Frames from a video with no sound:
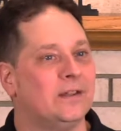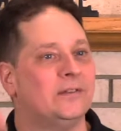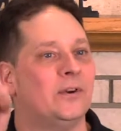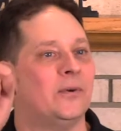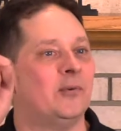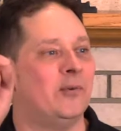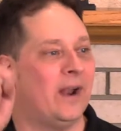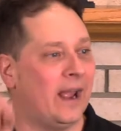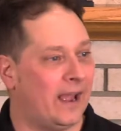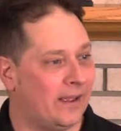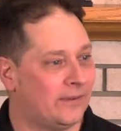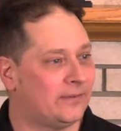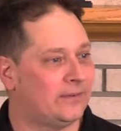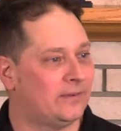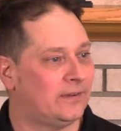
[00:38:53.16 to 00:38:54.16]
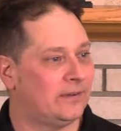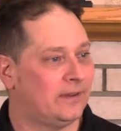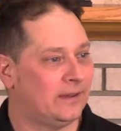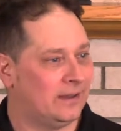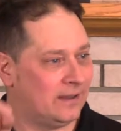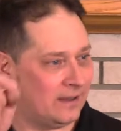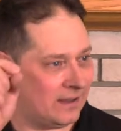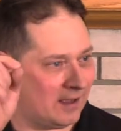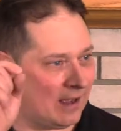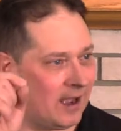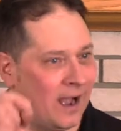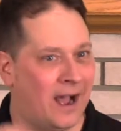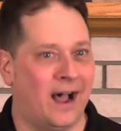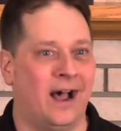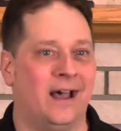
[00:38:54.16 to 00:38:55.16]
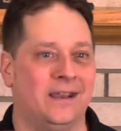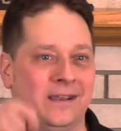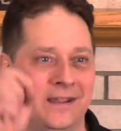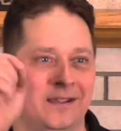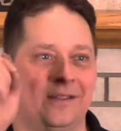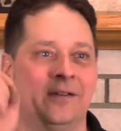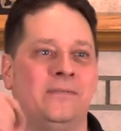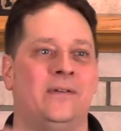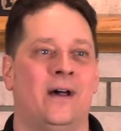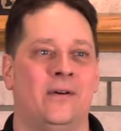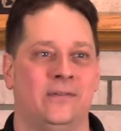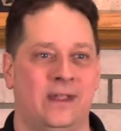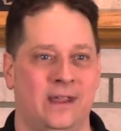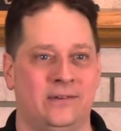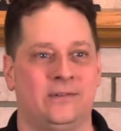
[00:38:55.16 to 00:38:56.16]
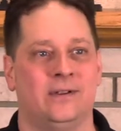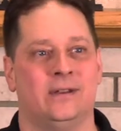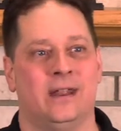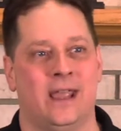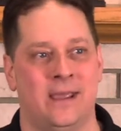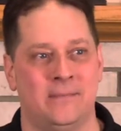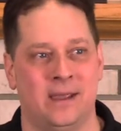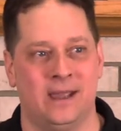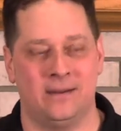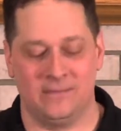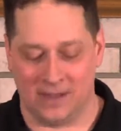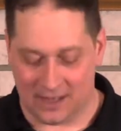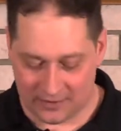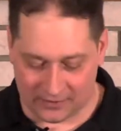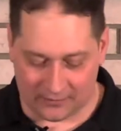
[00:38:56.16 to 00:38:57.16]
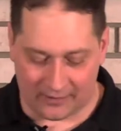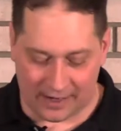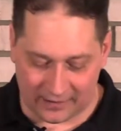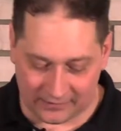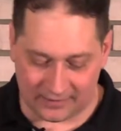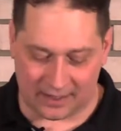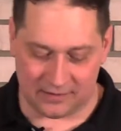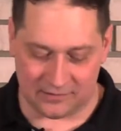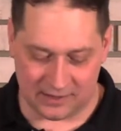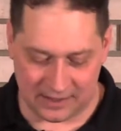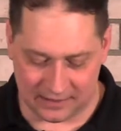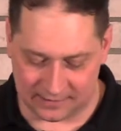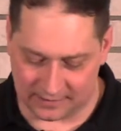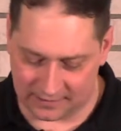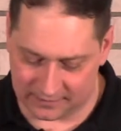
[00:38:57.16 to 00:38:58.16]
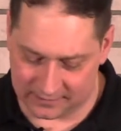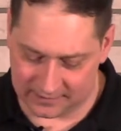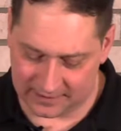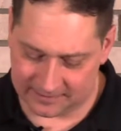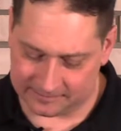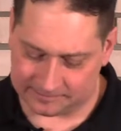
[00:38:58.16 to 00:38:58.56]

to rest on the foundation. Amen. To rest on Jesus.